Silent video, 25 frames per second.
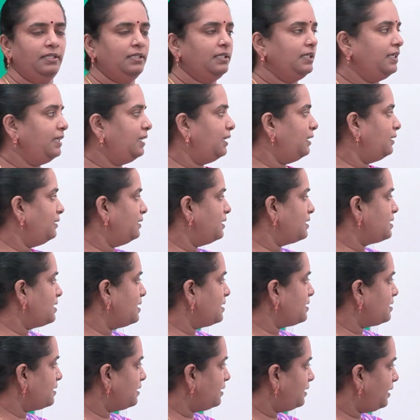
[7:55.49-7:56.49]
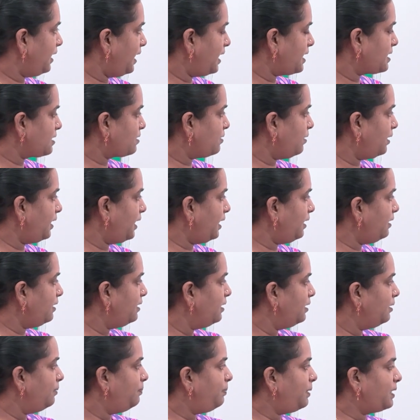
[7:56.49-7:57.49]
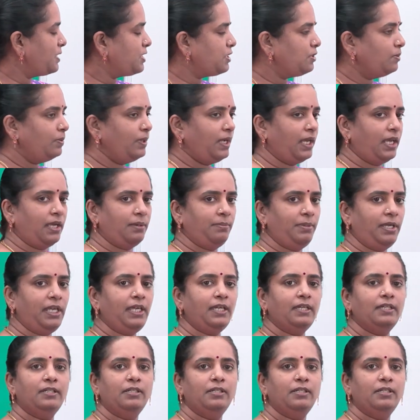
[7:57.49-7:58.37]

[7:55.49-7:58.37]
Here this is a square plus 2ab